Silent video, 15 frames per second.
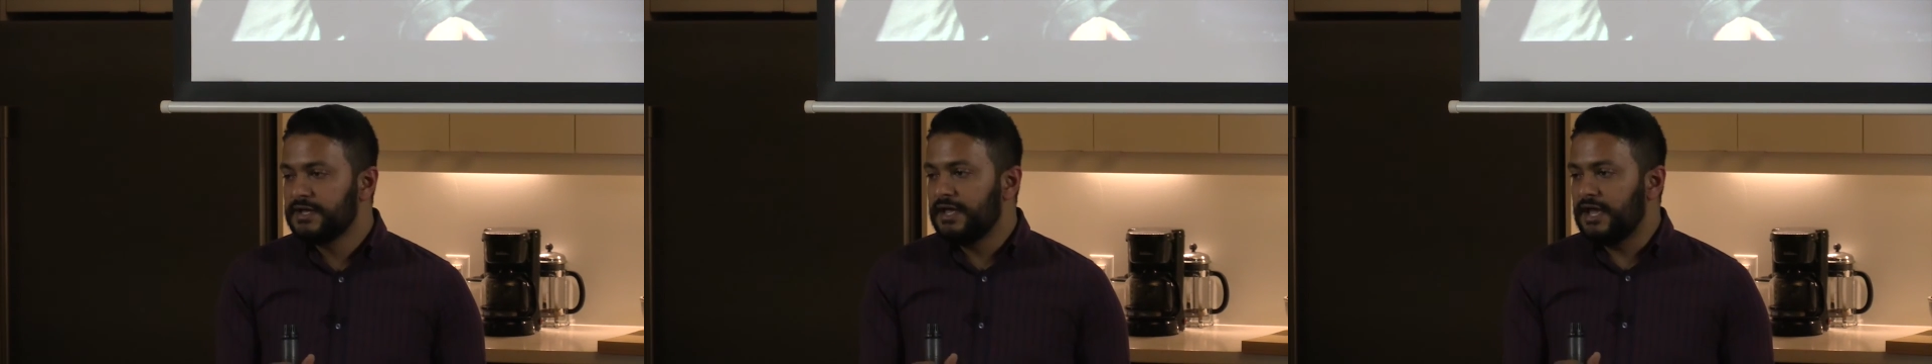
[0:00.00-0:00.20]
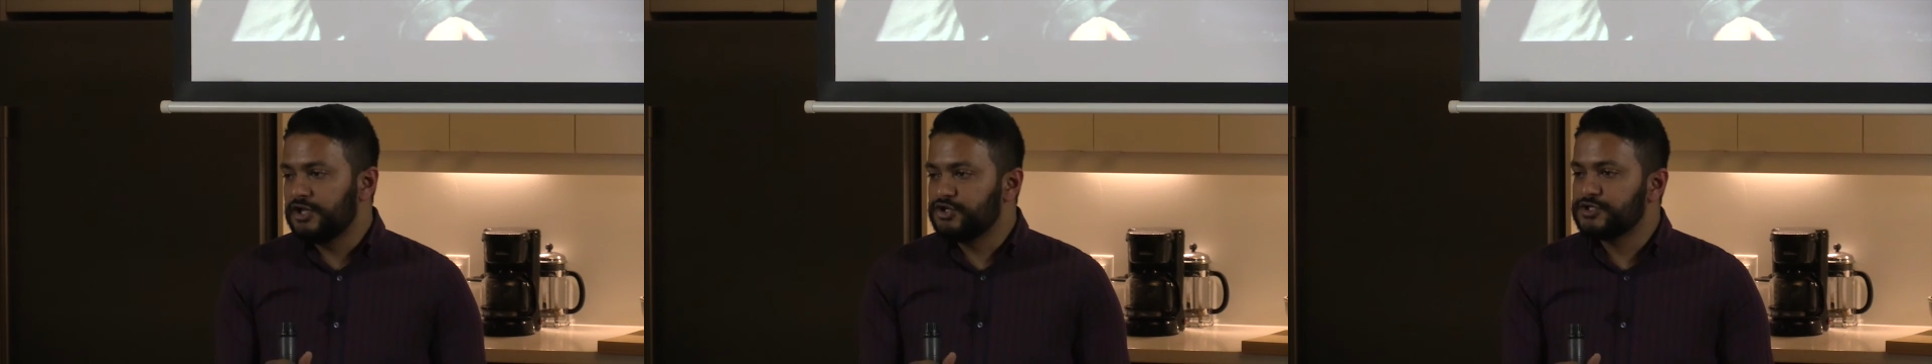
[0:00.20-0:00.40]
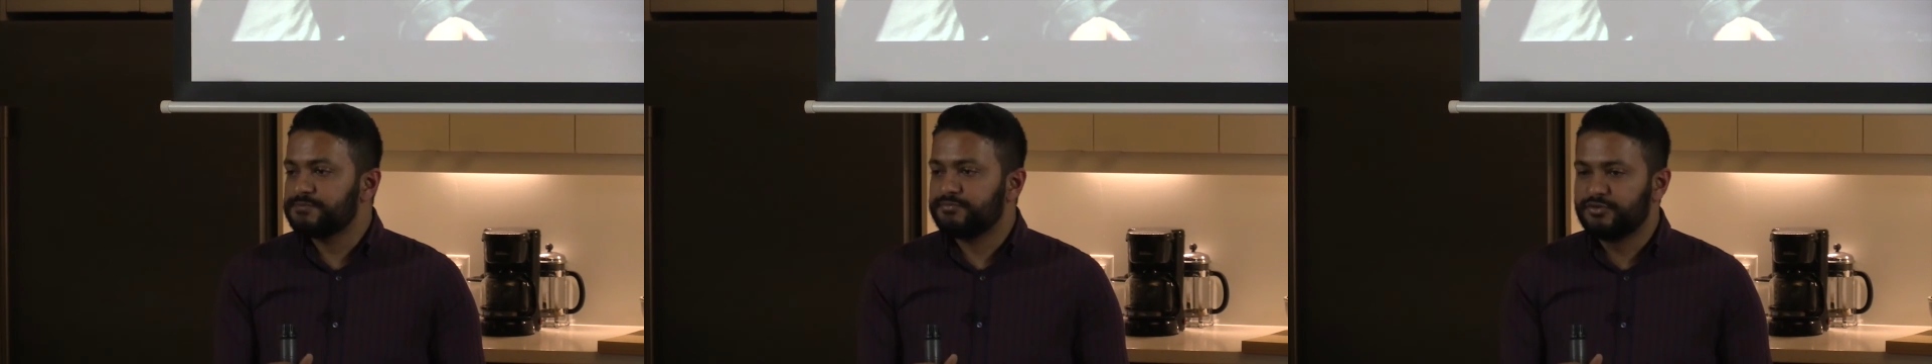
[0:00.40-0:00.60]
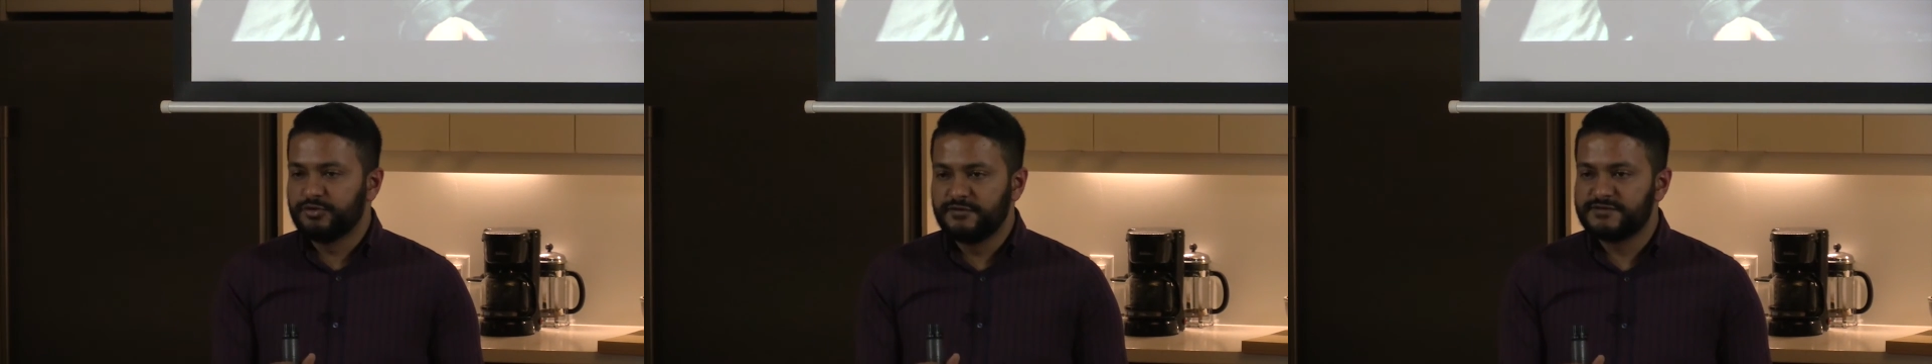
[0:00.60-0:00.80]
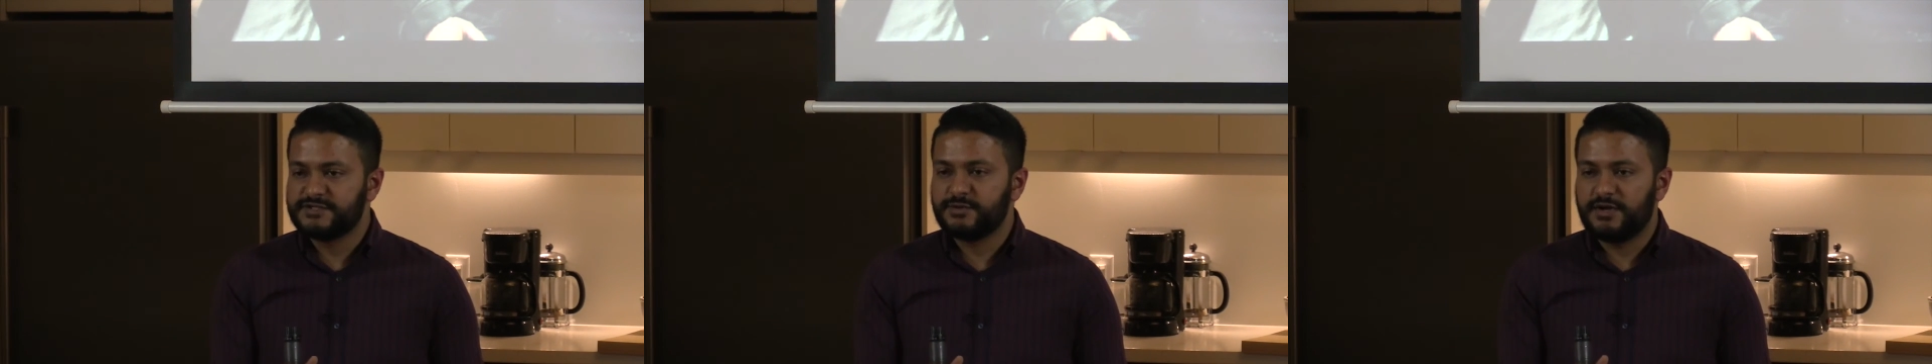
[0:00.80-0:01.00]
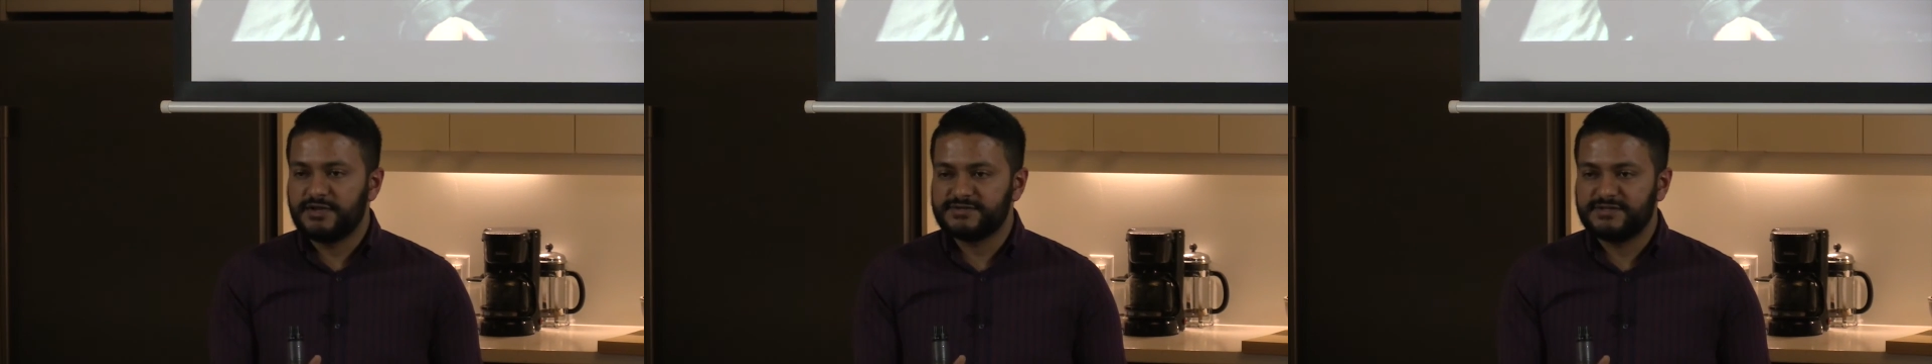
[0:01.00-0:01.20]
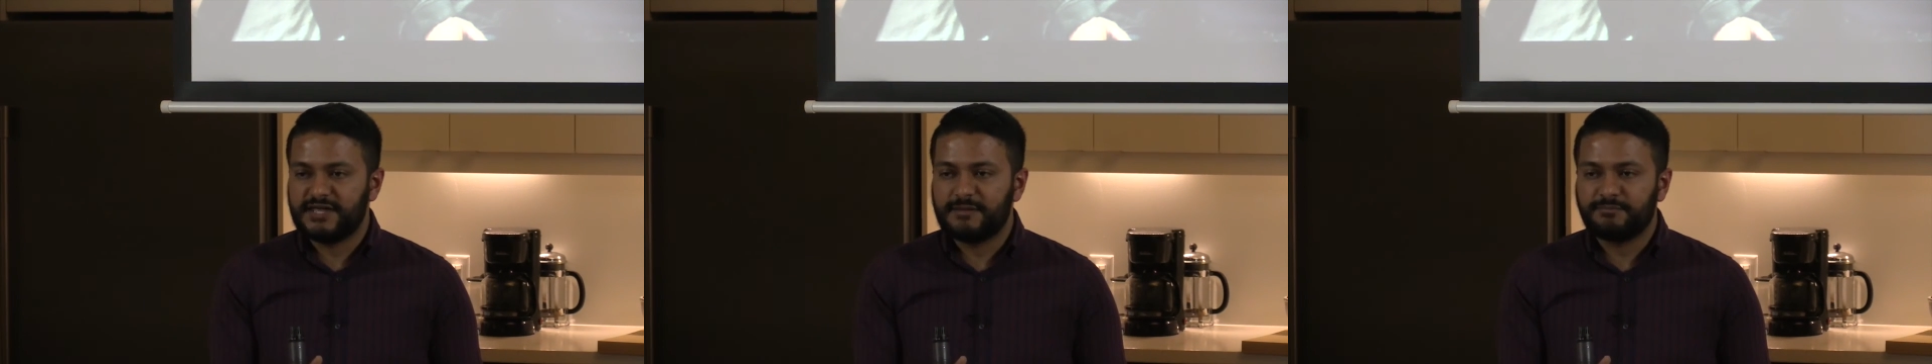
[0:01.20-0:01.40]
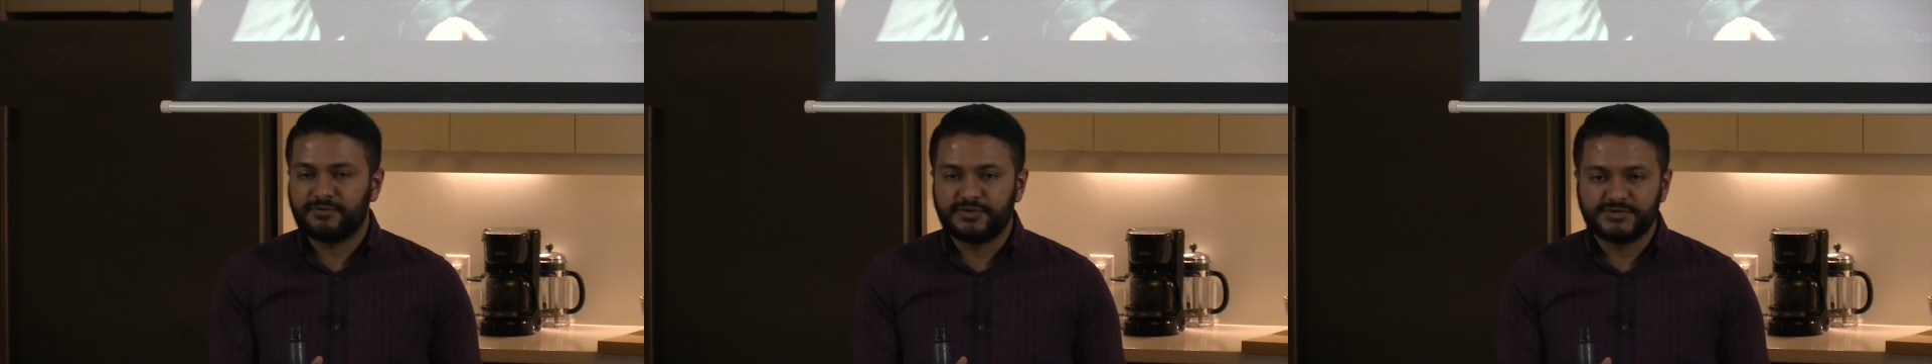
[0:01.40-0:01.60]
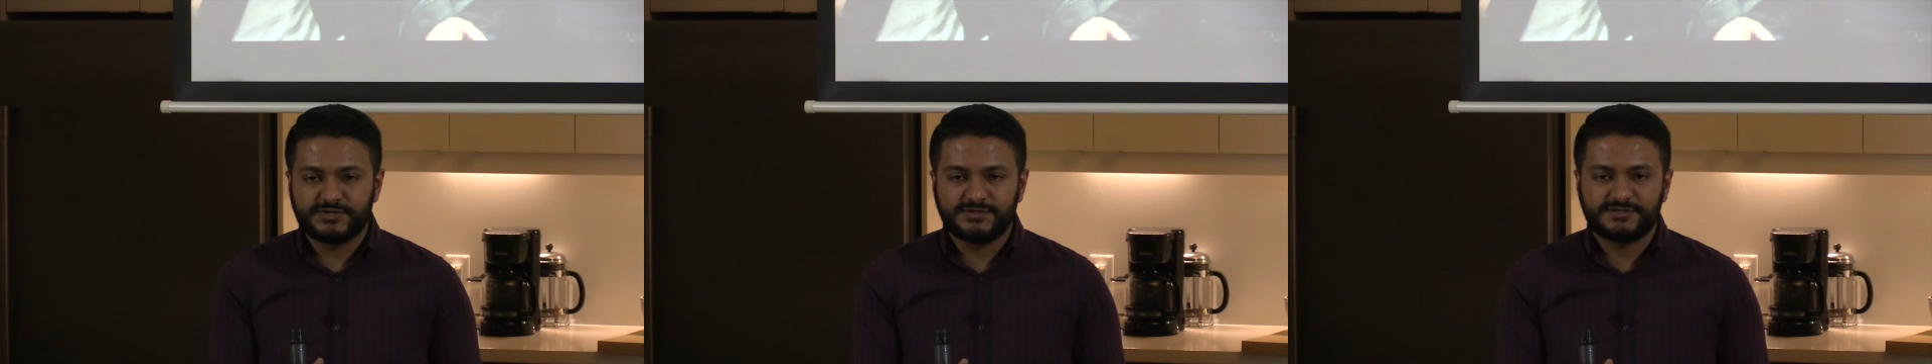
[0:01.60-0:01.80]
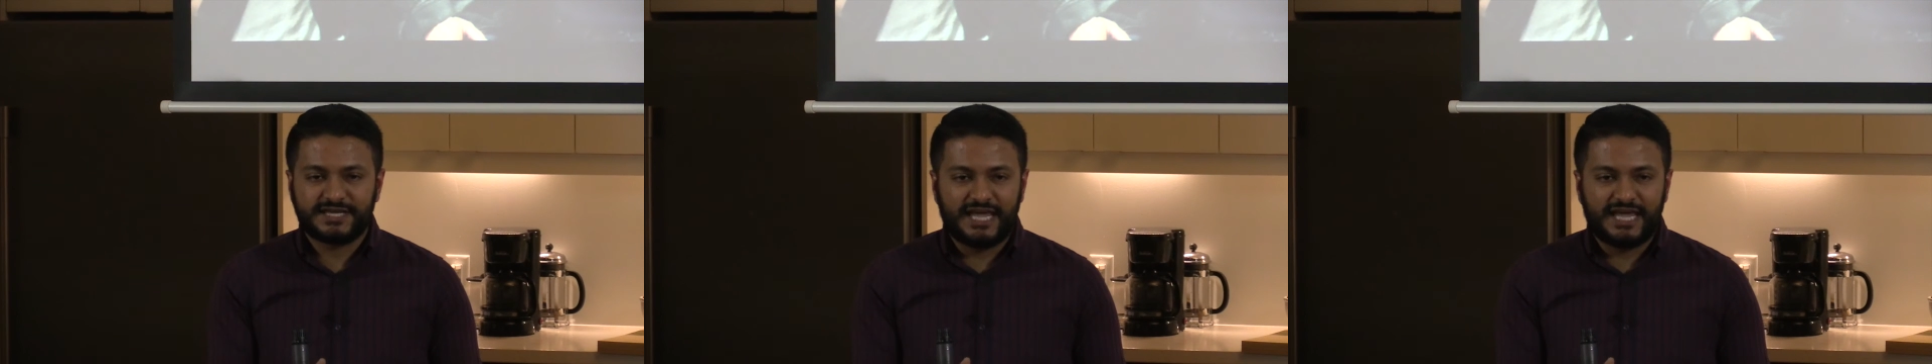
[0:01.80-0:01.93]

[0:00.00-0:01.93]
It just proves to us that, that person's